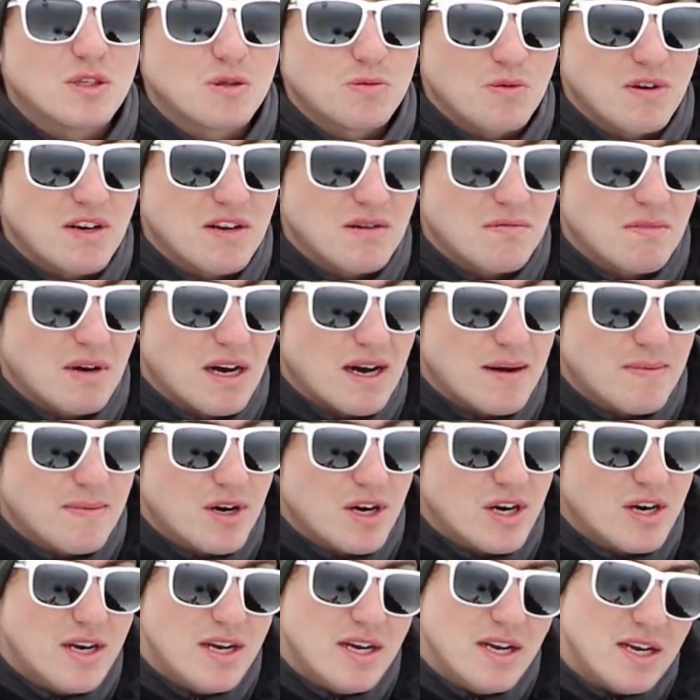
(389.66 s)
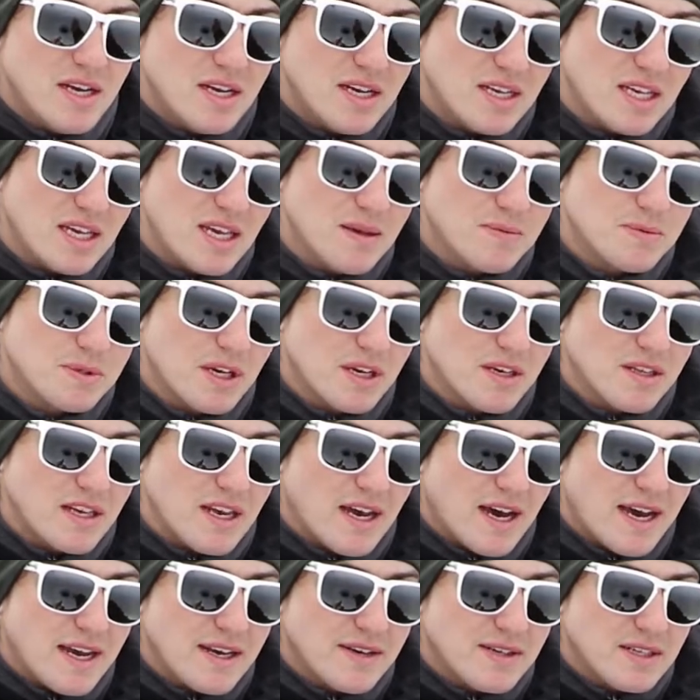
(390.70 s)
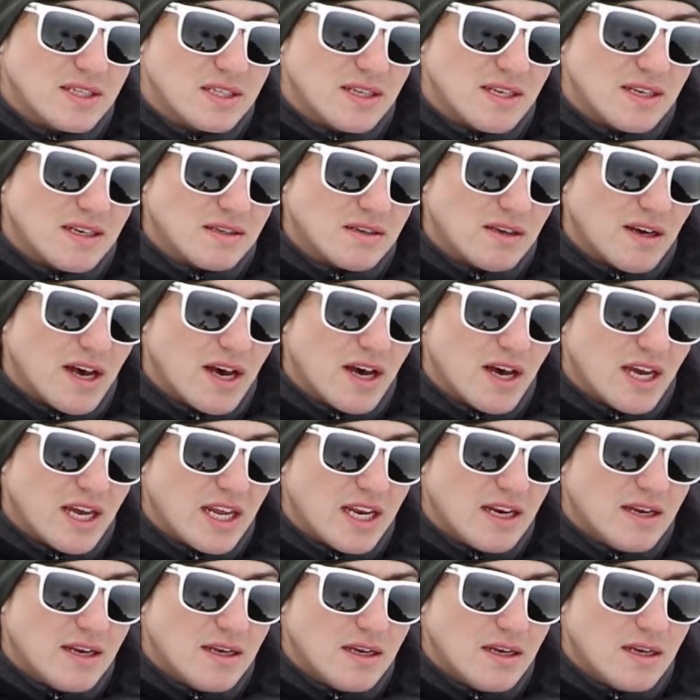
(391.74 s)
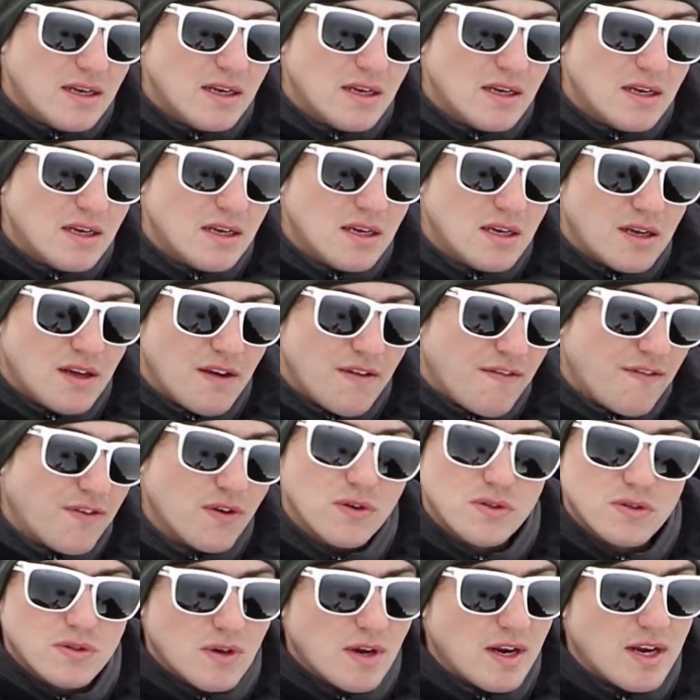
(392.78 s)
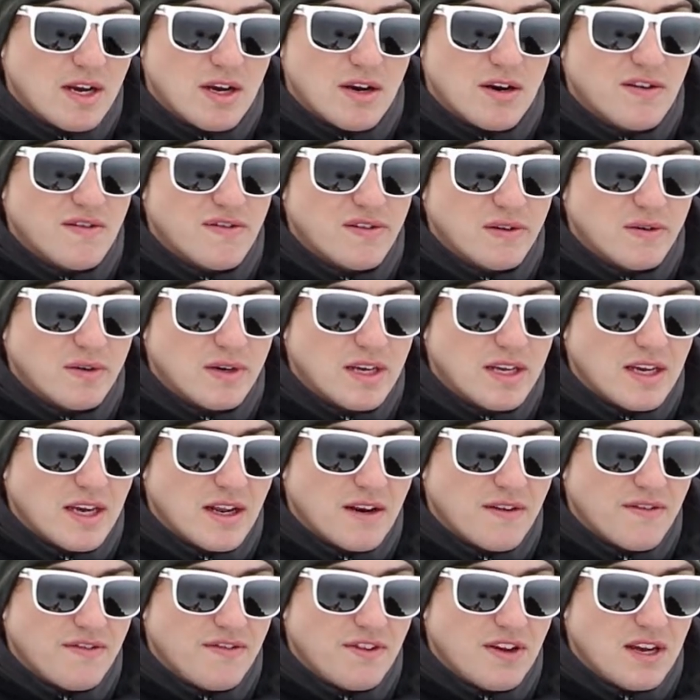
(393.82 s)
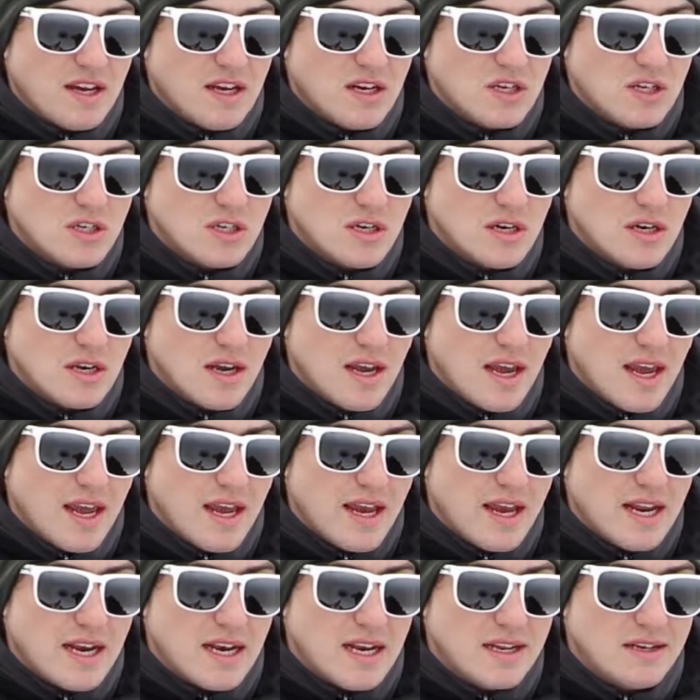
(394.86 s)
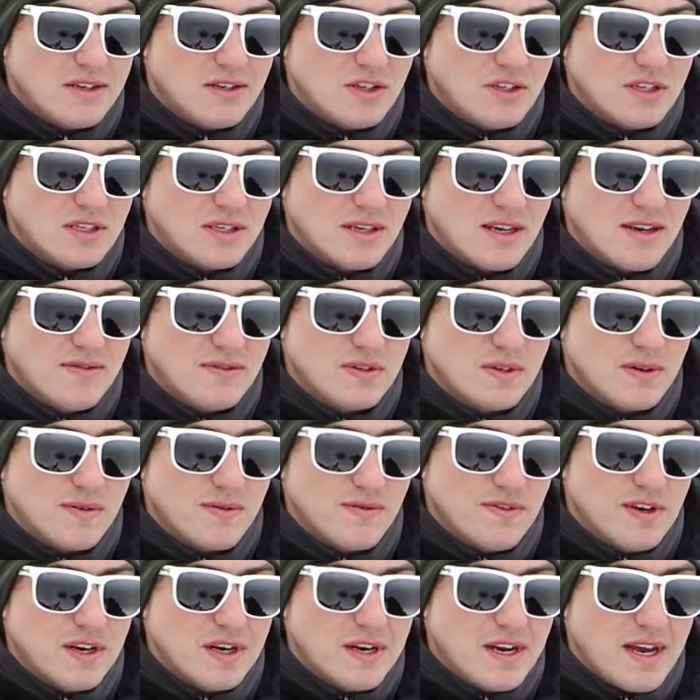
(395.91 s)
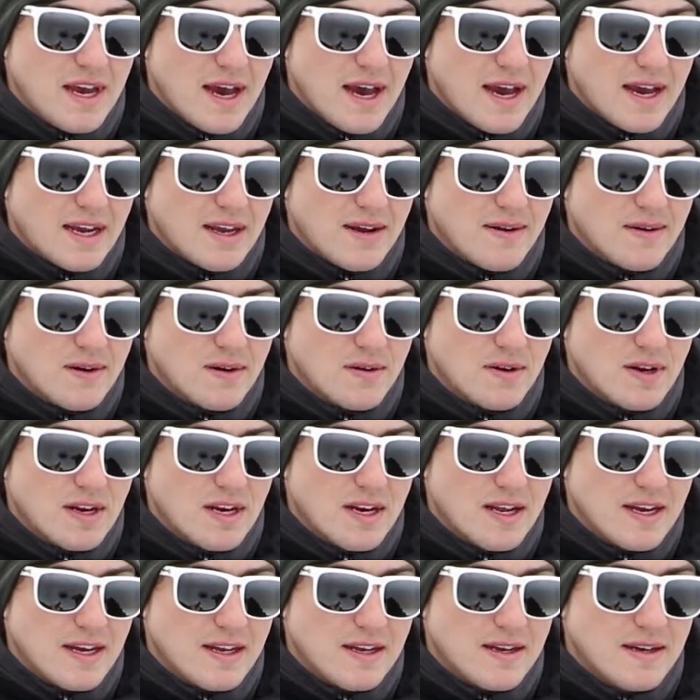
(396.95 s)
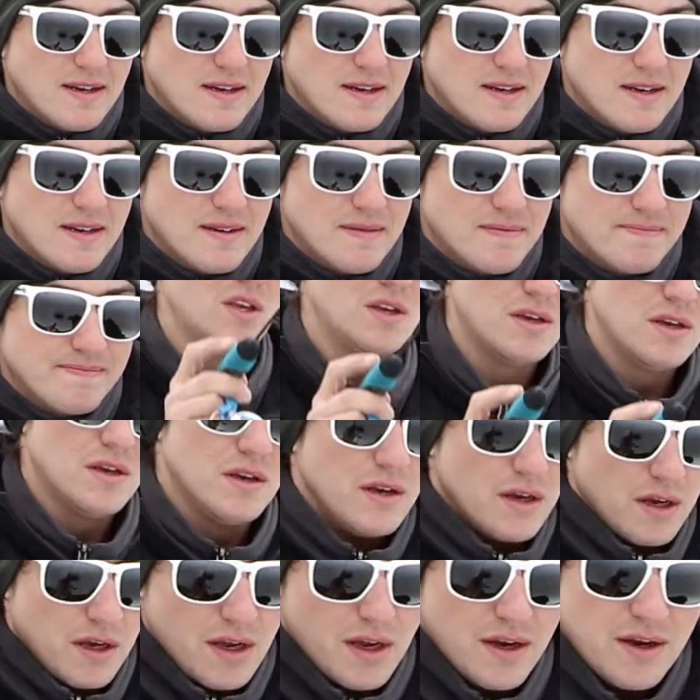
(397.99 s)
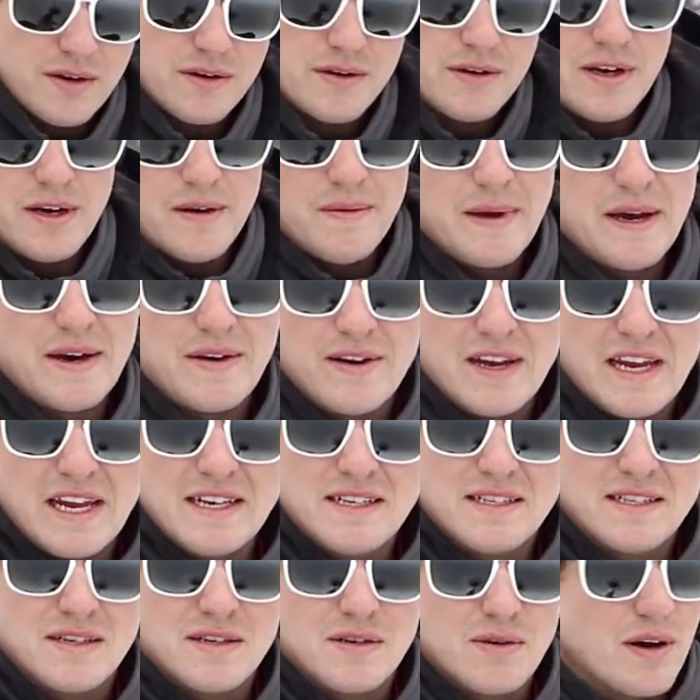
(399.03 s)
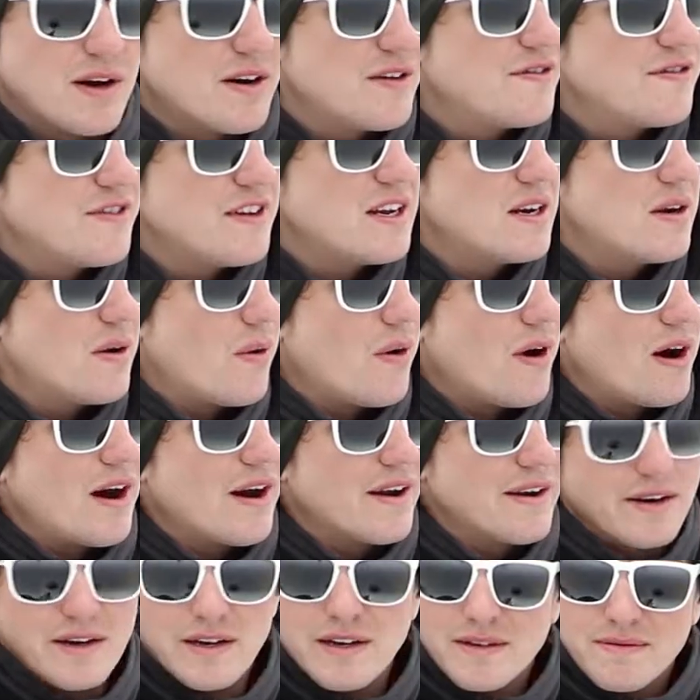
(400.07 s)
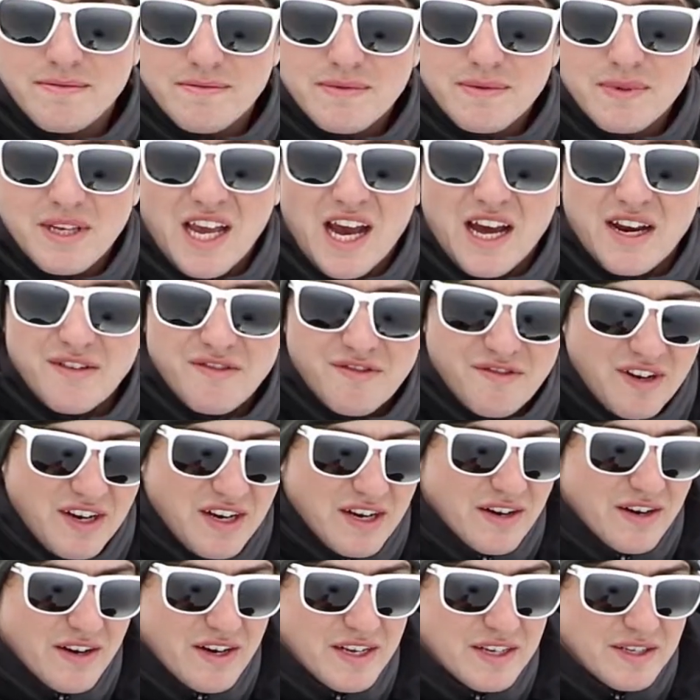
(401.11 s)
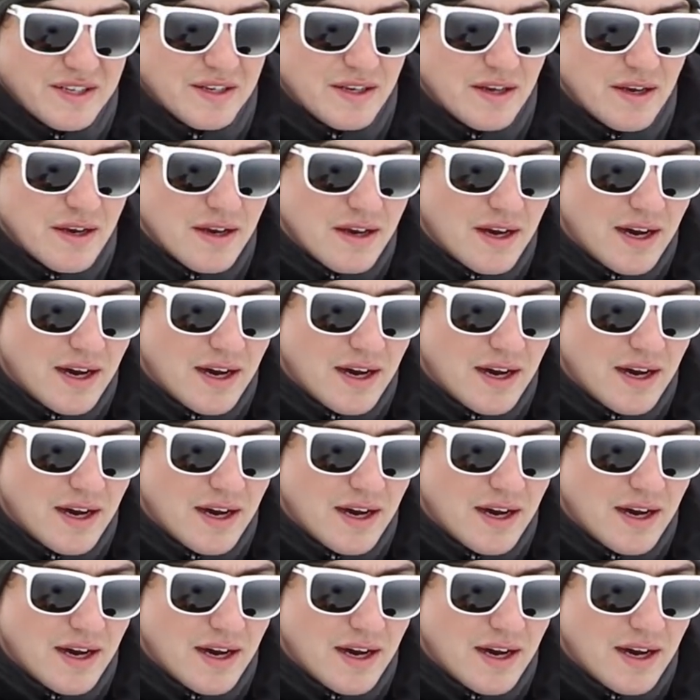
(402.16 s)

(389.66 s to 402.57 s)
spring bobber. Keeps all the eyelets in line. It folds right over when you get a fish, and it just gives you a very accurate reading. We're in about 8 to 12 feet of water. It kind of varies.